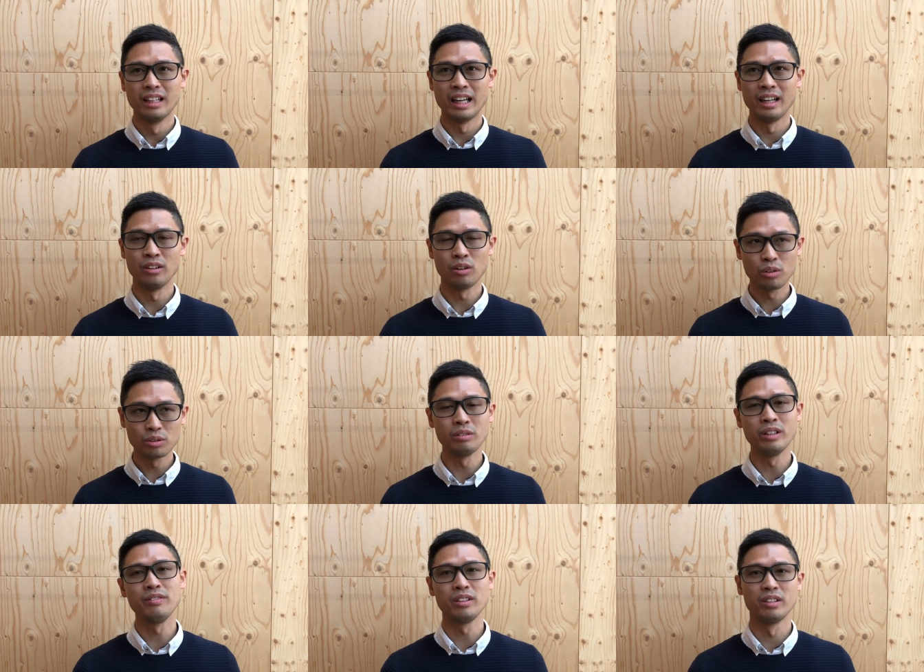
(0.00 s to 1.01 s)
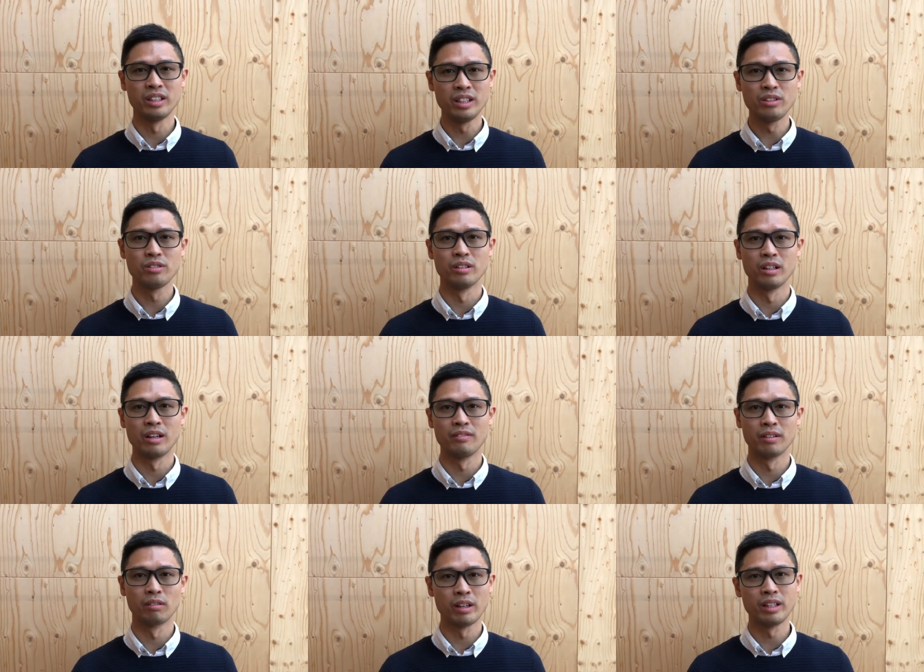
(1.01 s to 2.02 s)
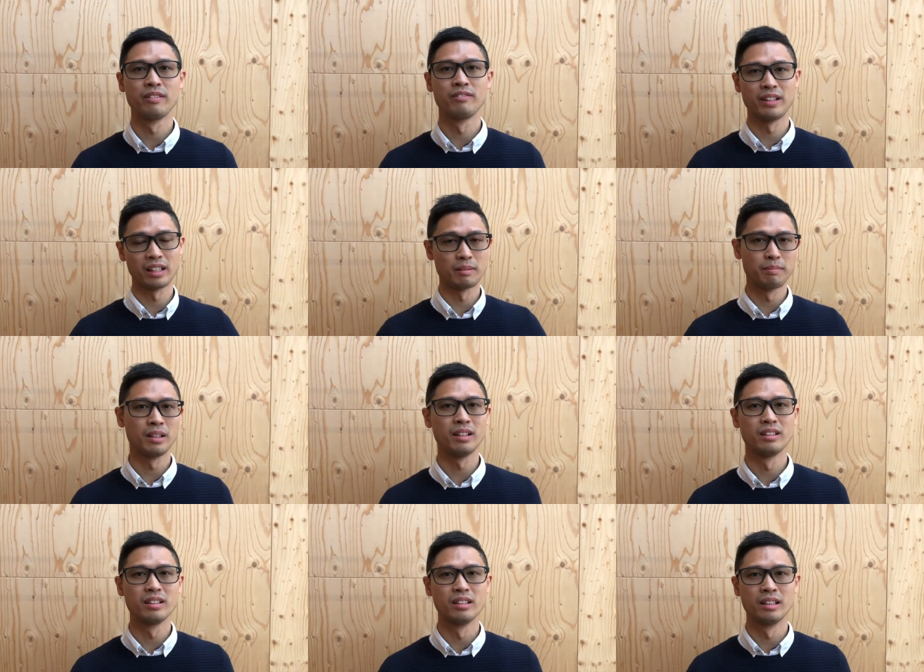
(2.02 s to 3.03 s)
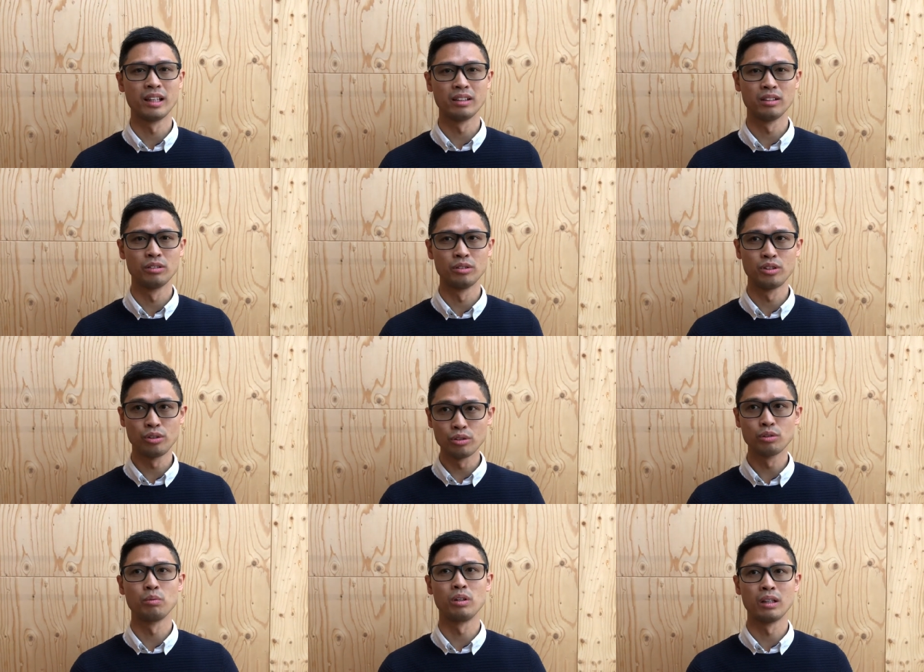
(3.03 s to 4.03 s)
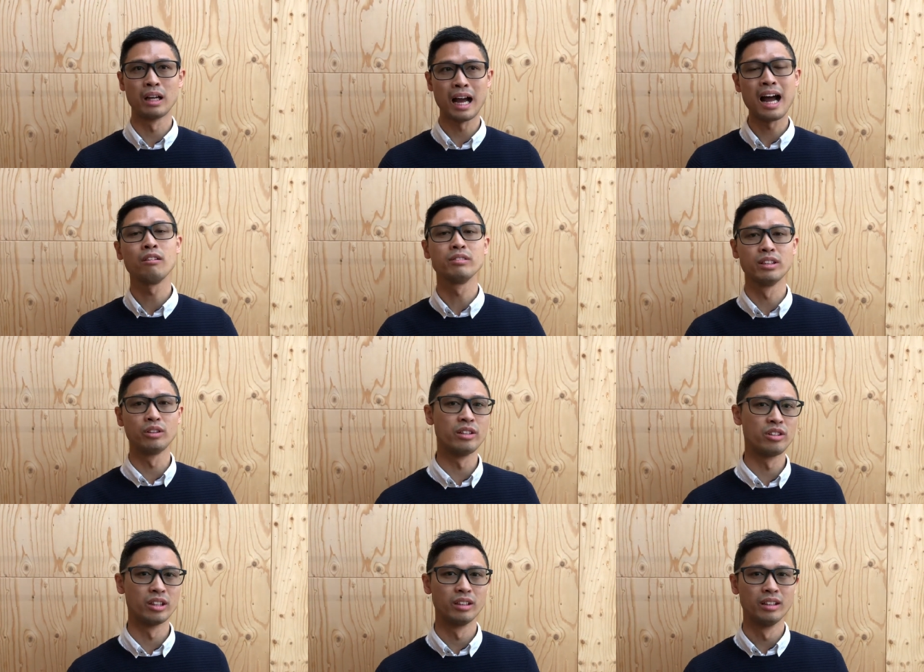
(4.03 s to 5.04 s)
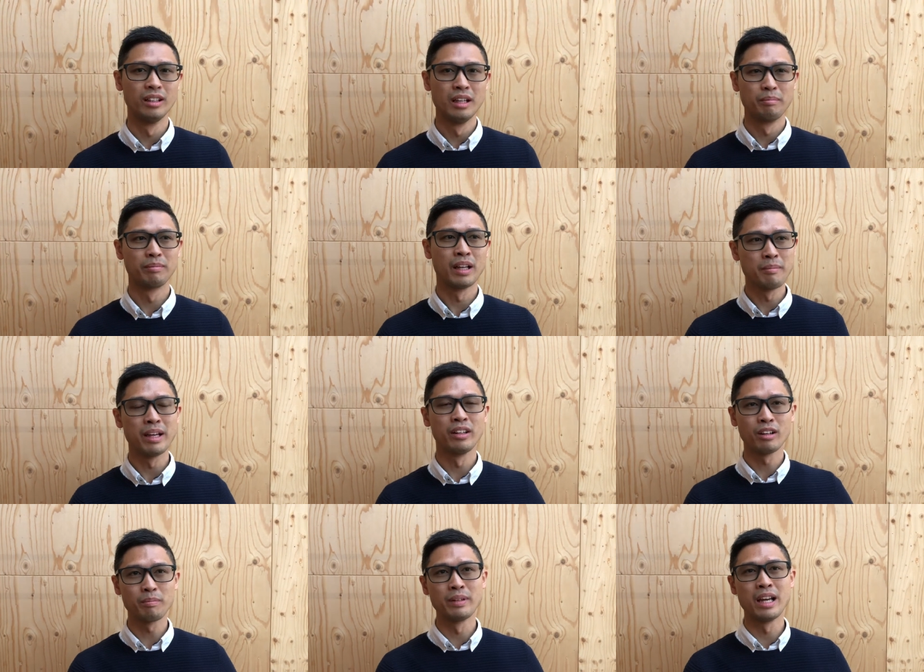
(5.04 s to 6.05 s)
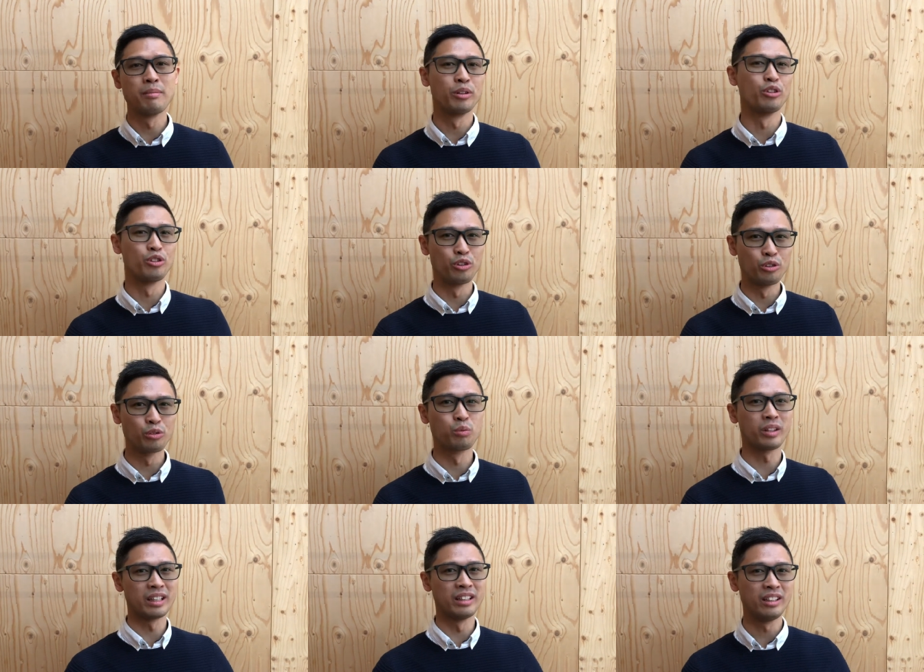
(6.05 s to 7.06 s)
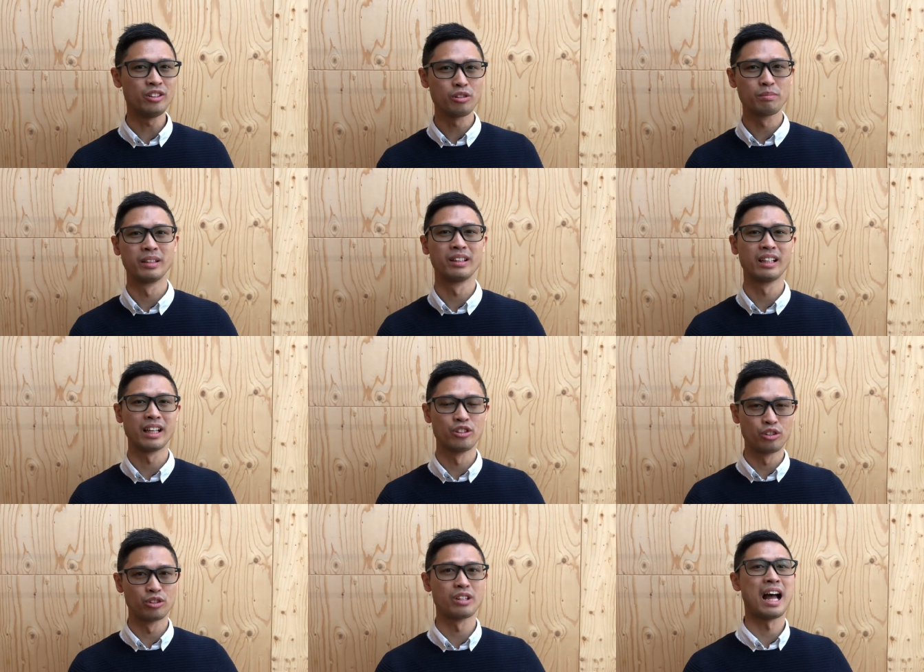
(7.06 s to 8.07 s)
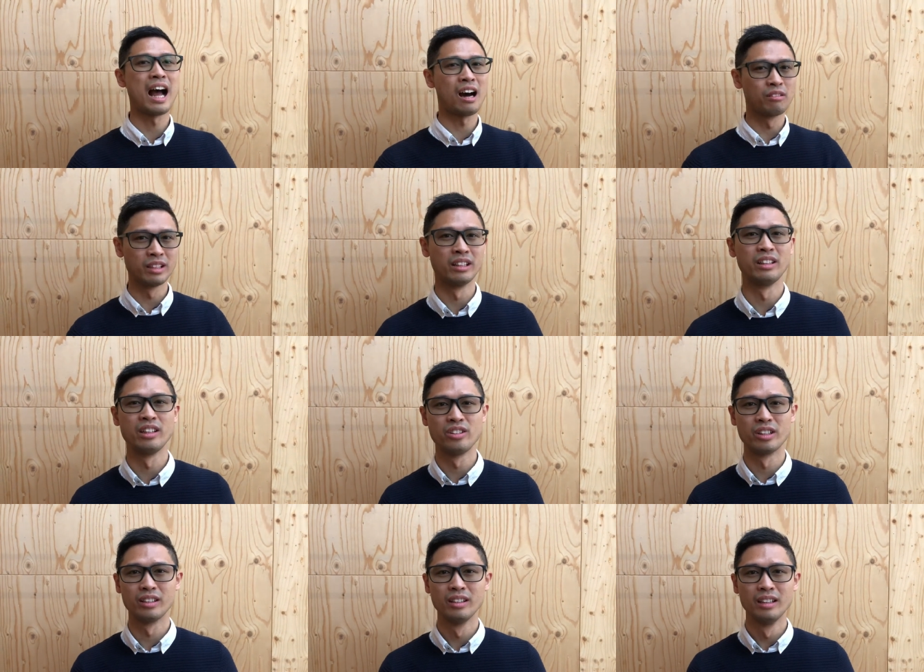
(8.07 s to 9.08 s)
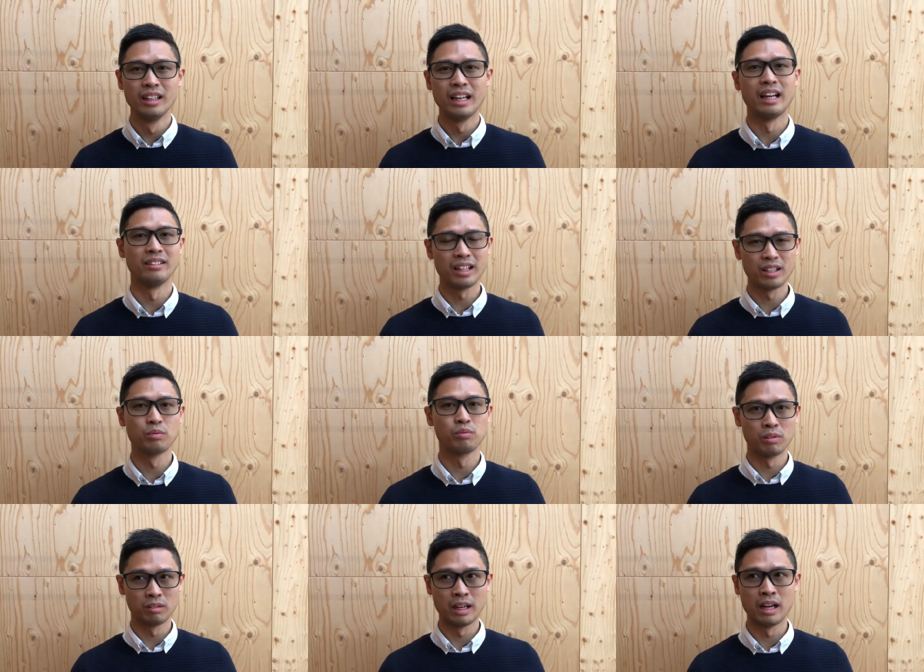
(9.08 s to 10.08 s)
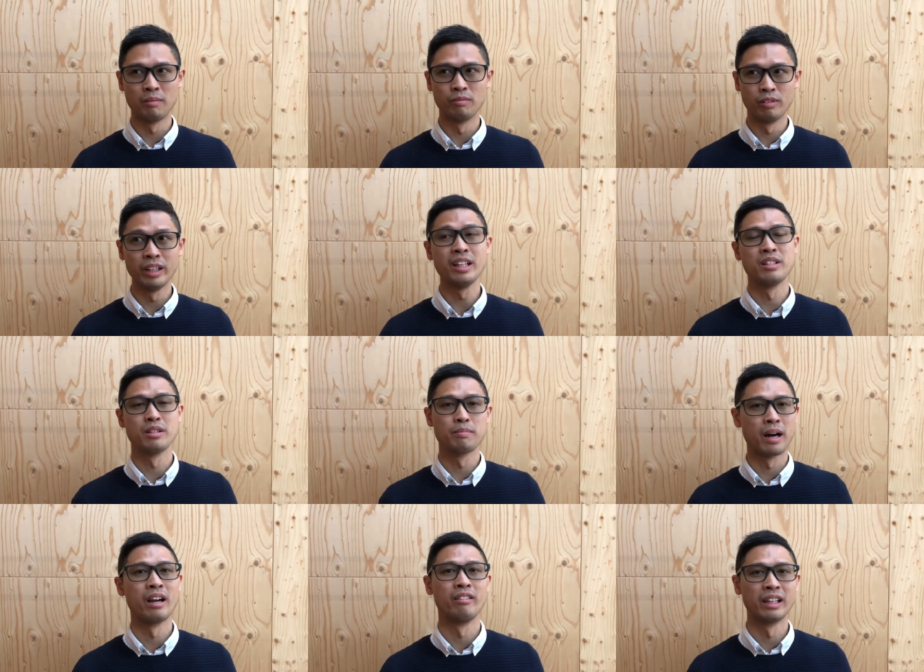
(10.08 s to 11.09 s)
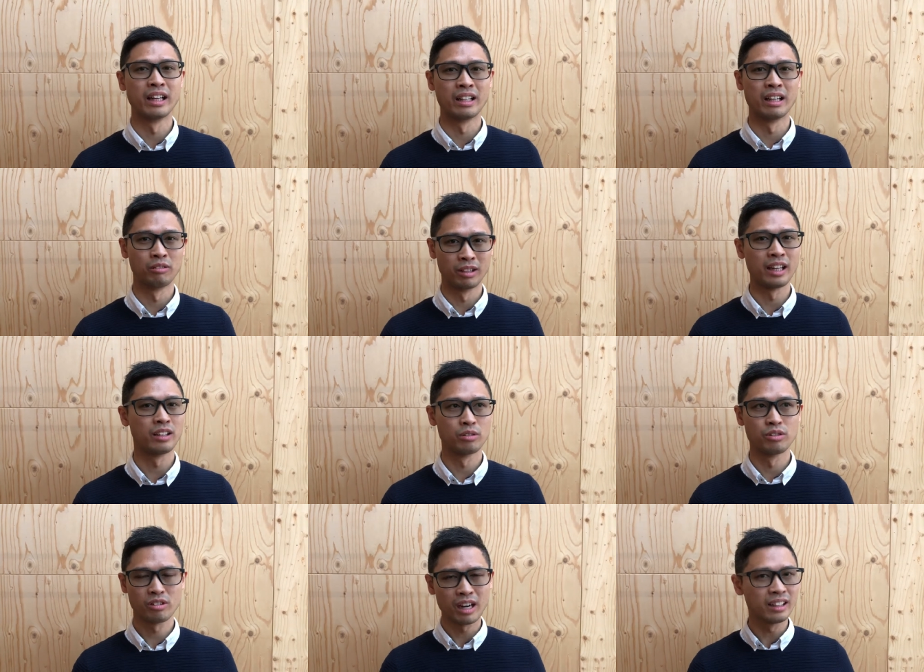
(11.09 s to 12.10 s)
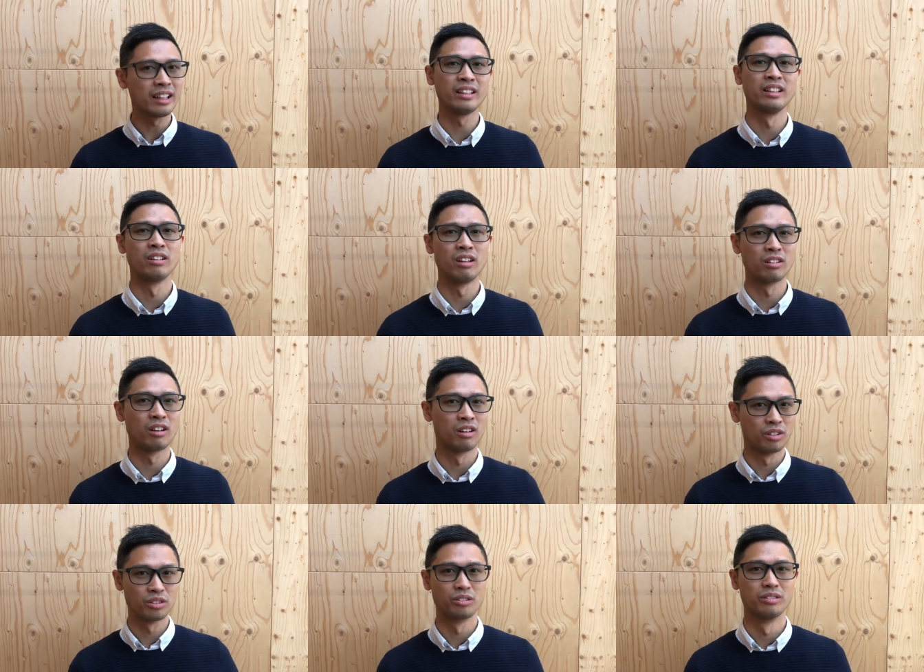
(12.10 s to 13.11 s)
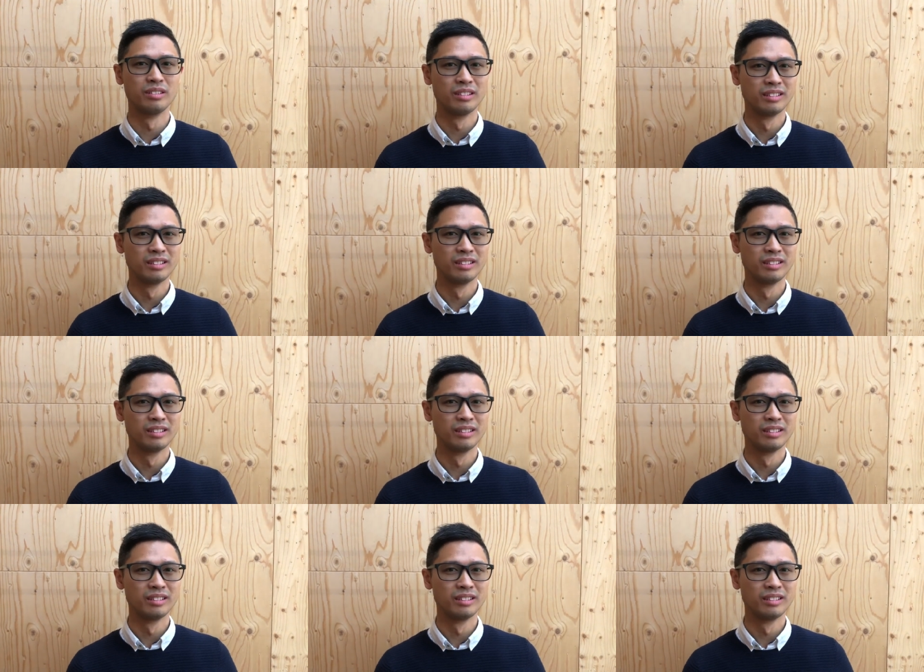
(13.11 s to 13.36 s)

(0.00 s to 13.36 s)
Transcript: And also even the teacher have a great flexibility that to choose what, uh, how they teach it. They may not be able to choose what they teach, but they can choose how they teach it. And that's what, um, really inspiring, and I would like to try that in Hong Kong also.